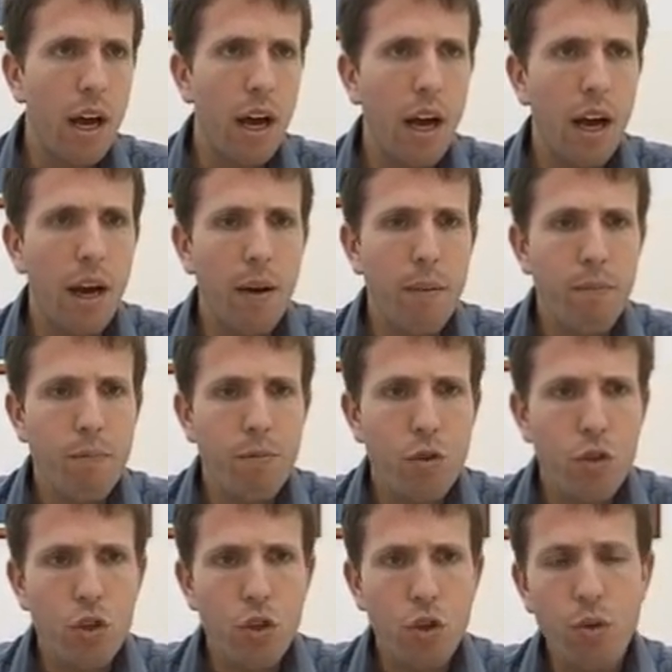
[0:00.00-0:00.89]

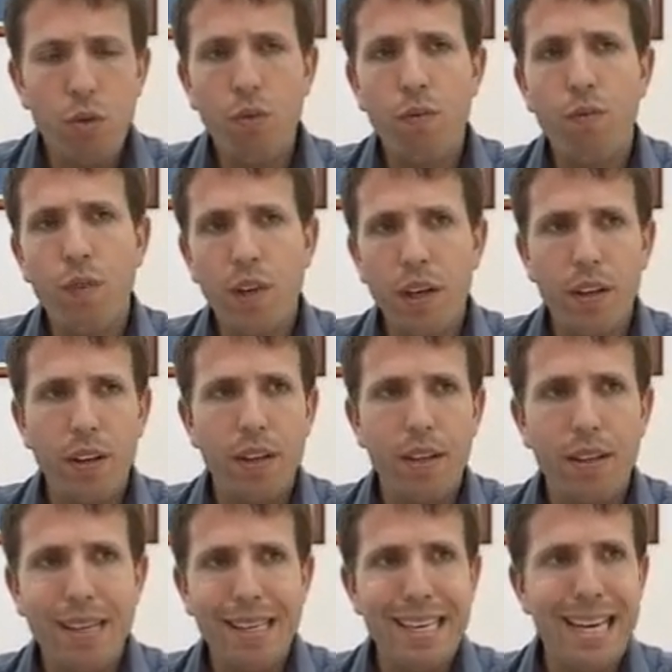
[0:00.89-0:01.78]
Do you feel
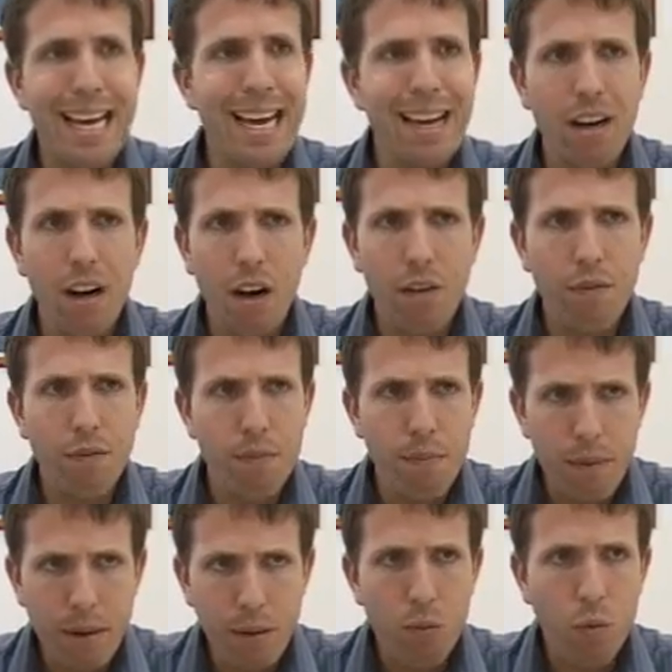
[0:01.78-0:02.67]
that today, God
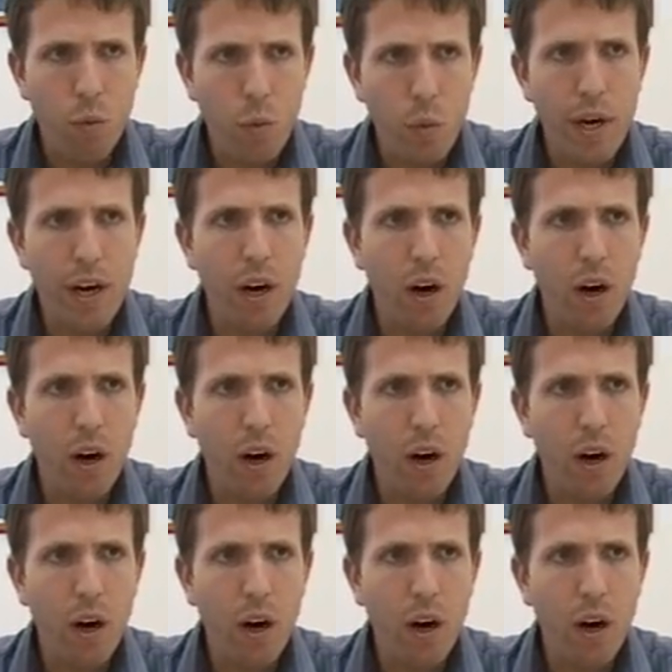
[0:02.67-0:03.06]
forbid, we